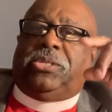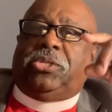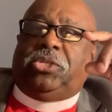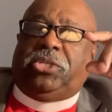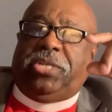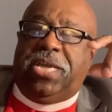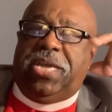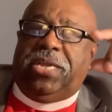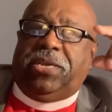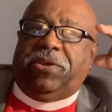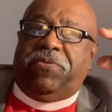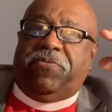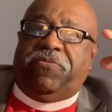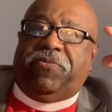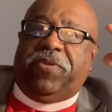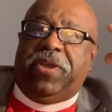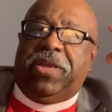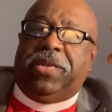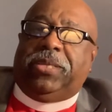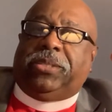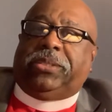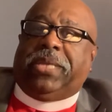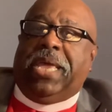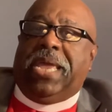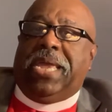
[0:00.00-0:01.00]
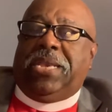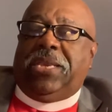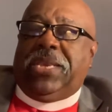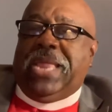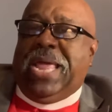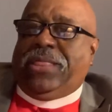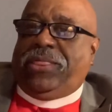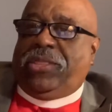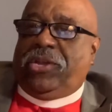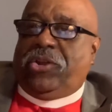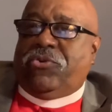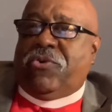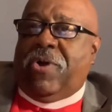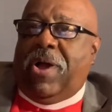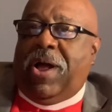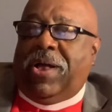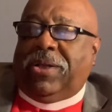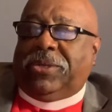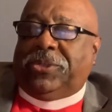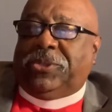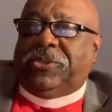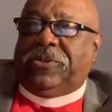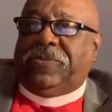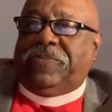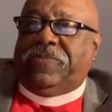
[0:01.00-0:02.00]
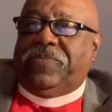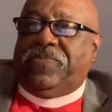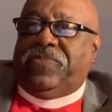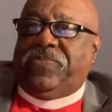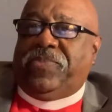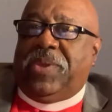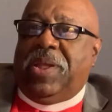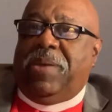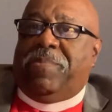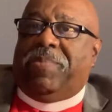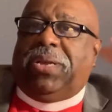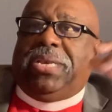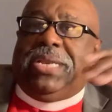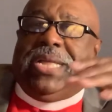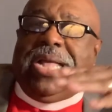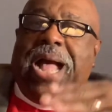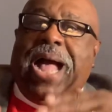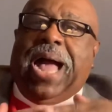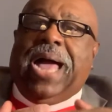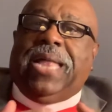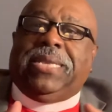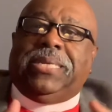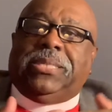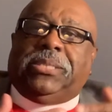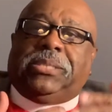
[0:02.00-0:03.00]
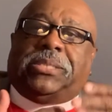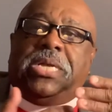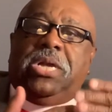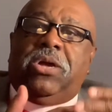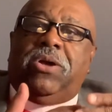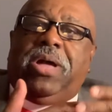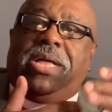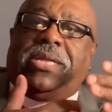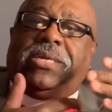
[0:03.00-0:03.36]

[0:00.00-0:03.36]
did defeat Satan at the cross, but God still